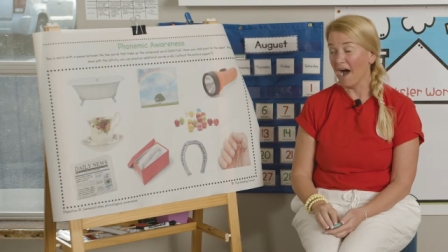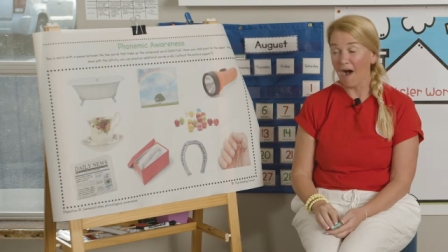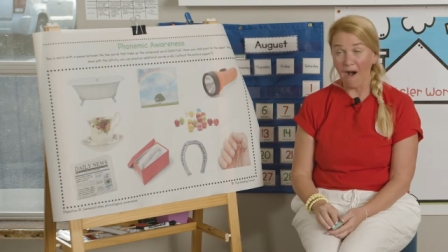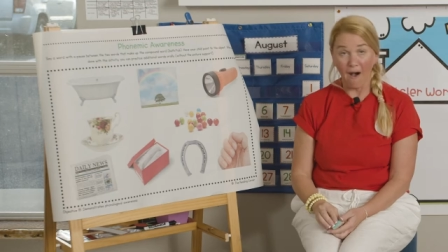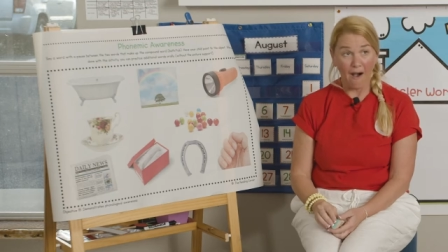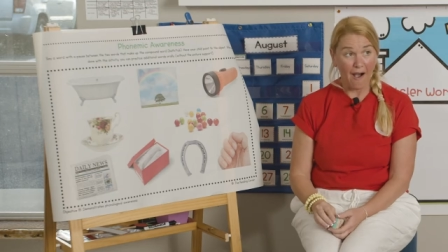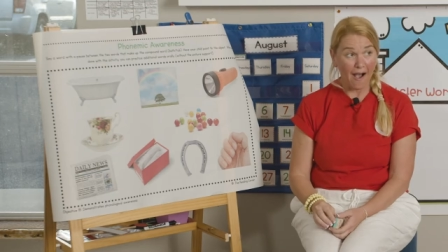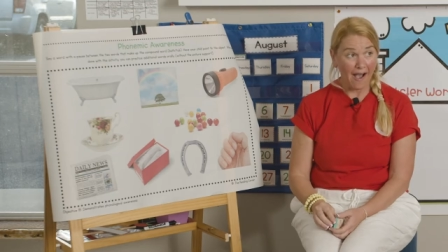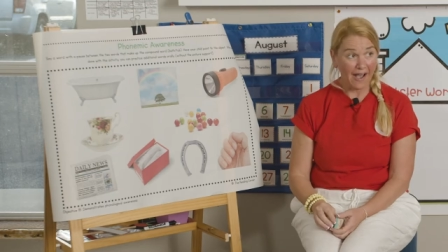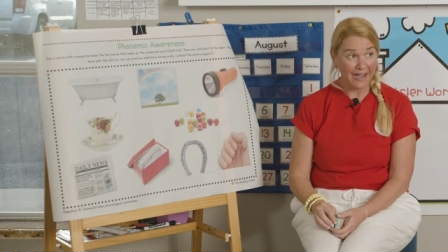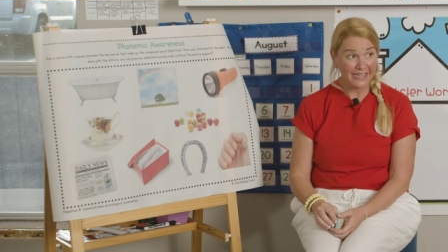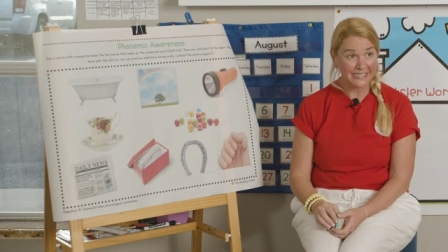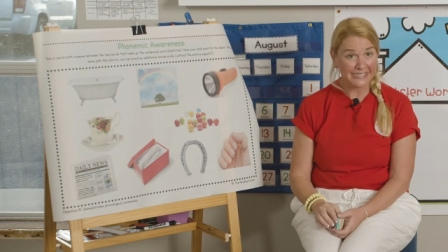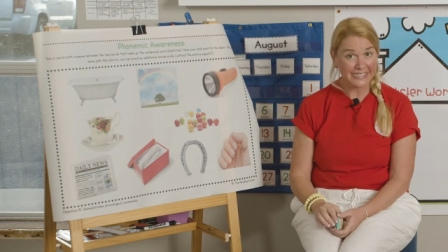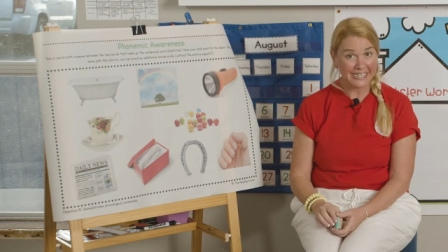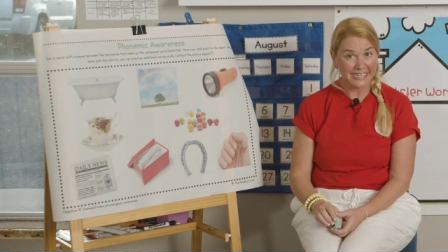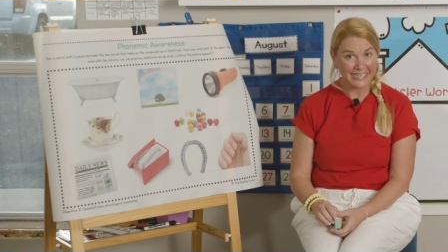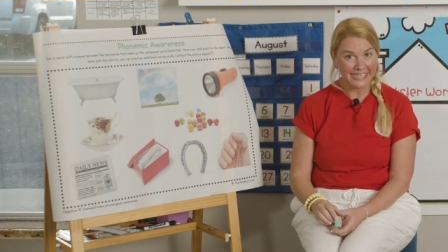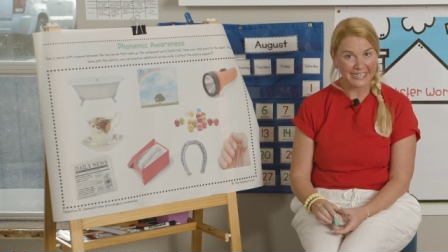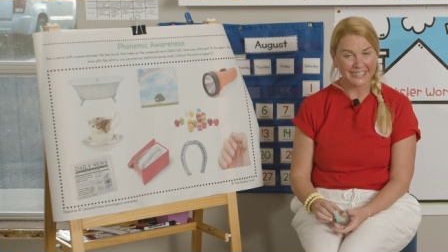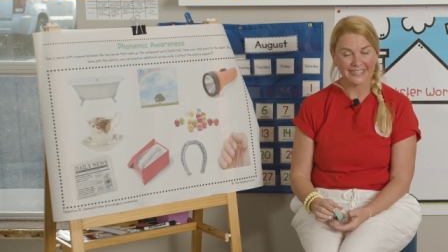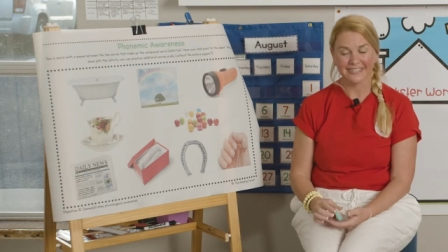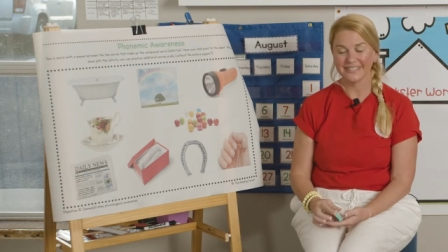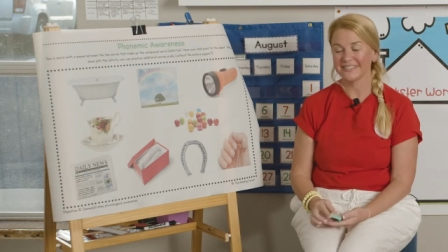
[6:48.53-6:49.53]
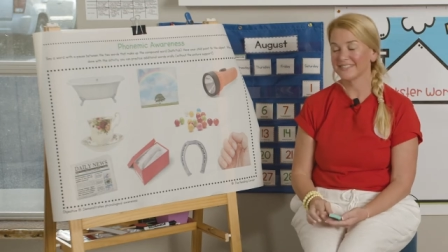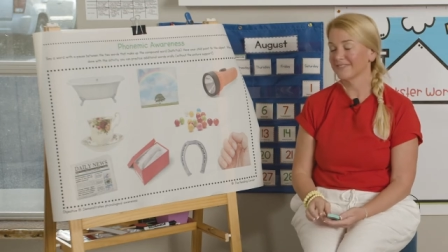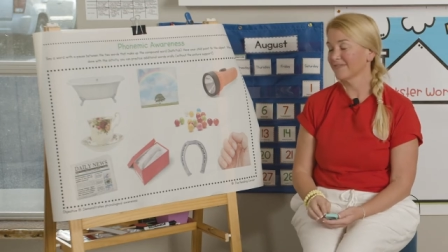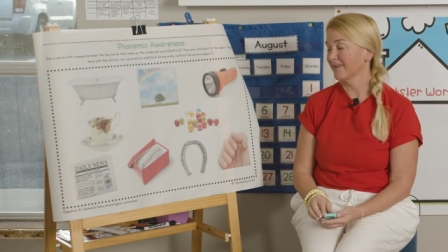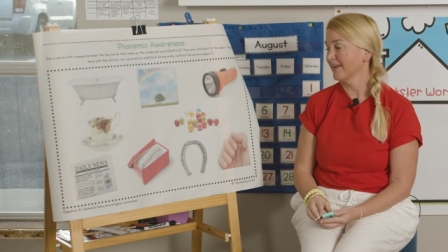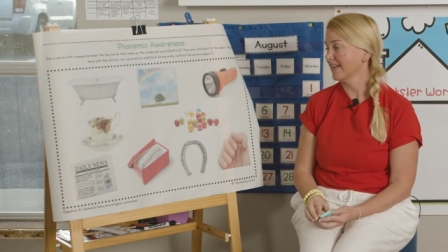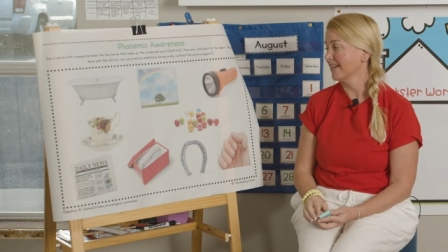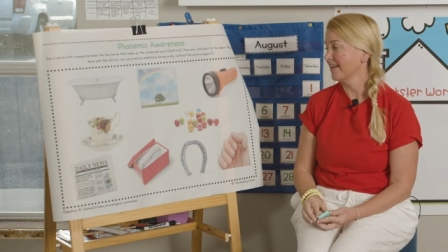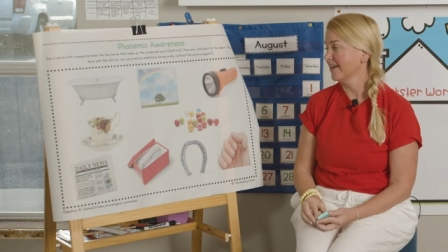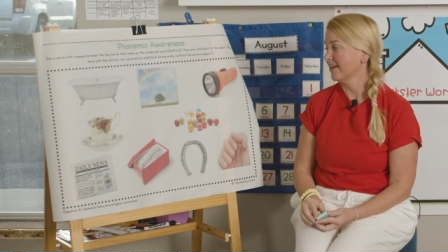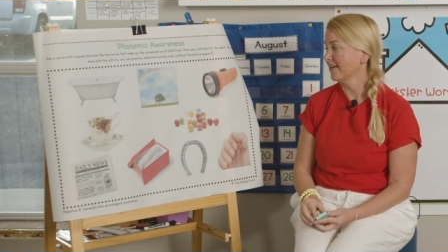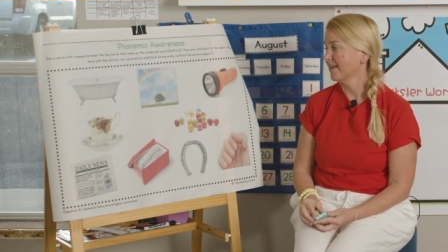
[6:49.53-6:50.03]
Oh, I see it. It's
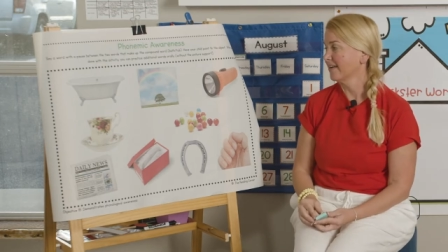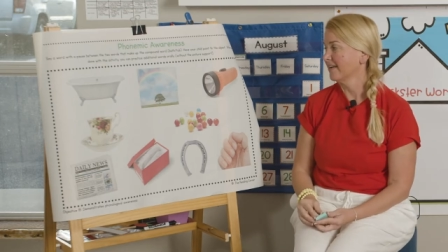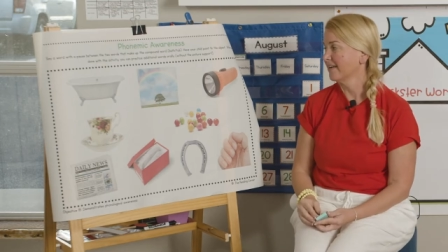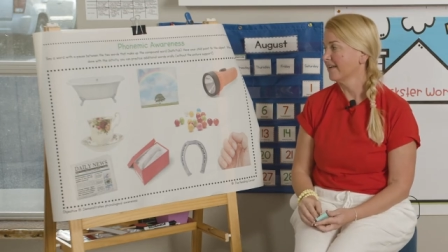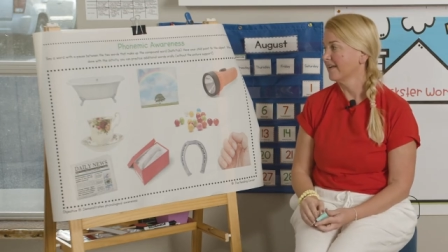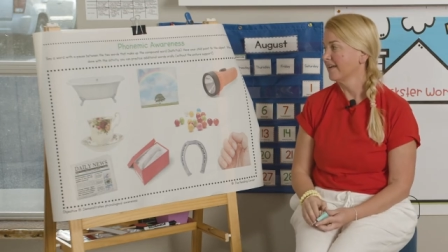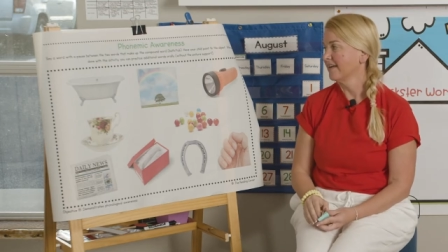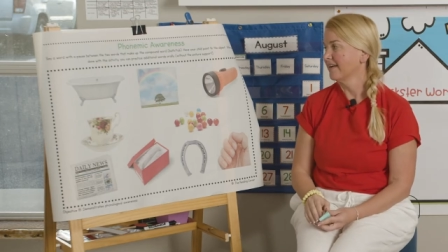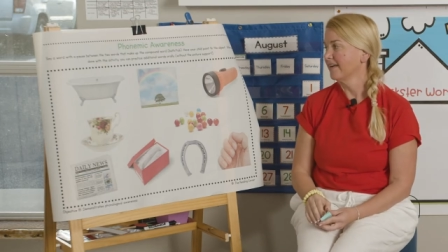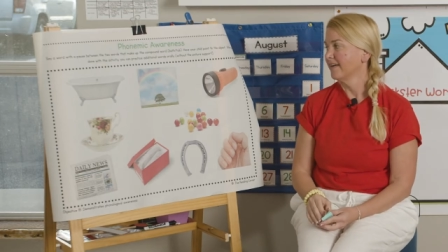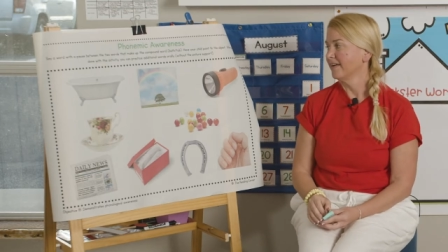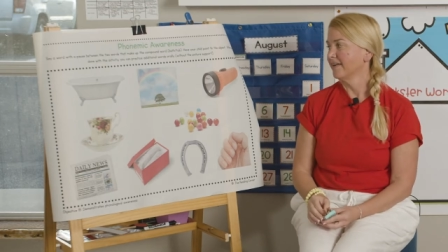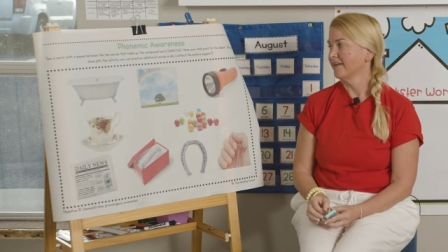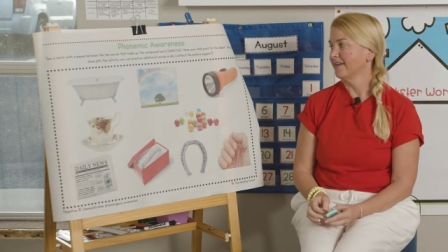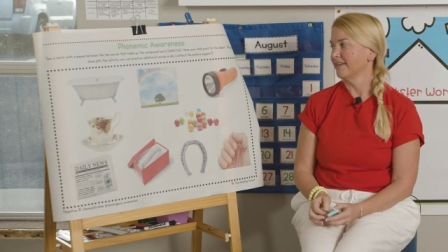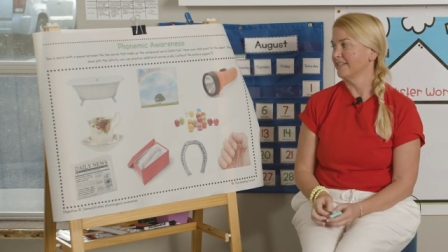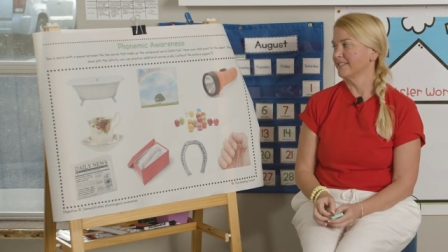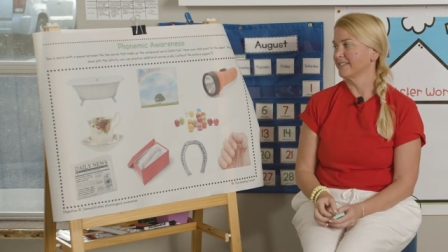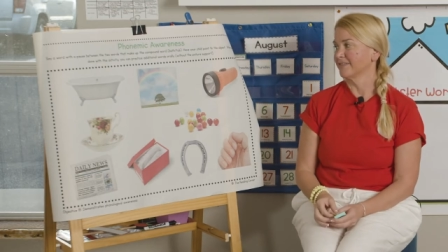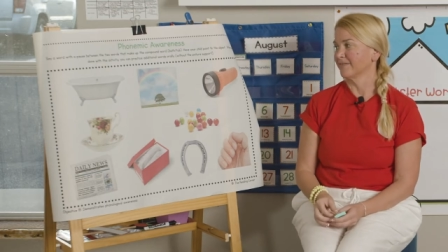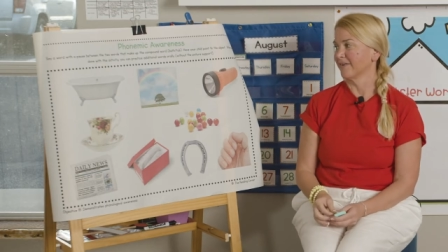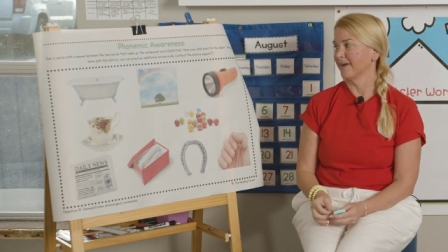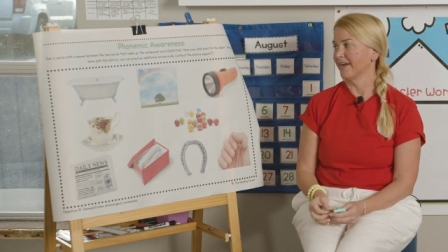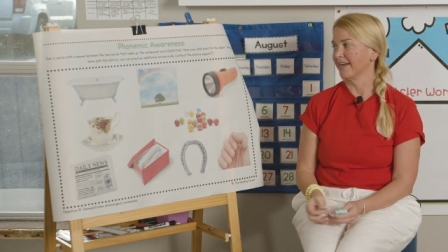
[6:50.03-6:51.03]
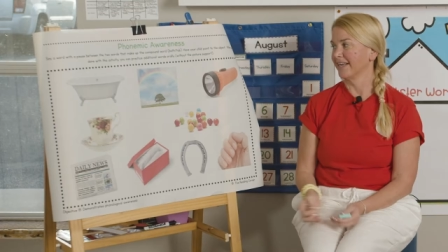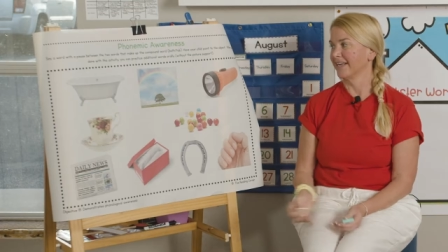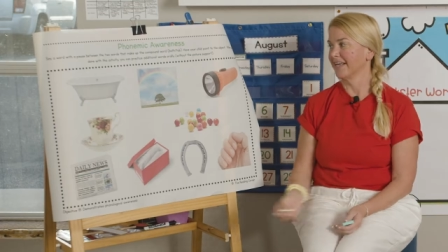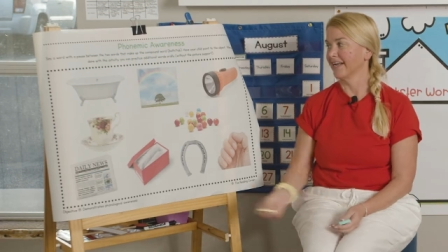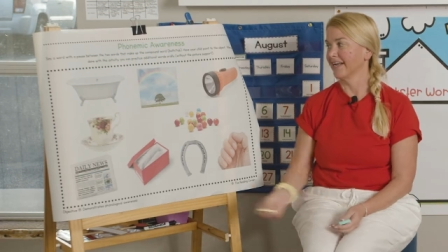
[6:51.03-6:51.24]
right here. It's right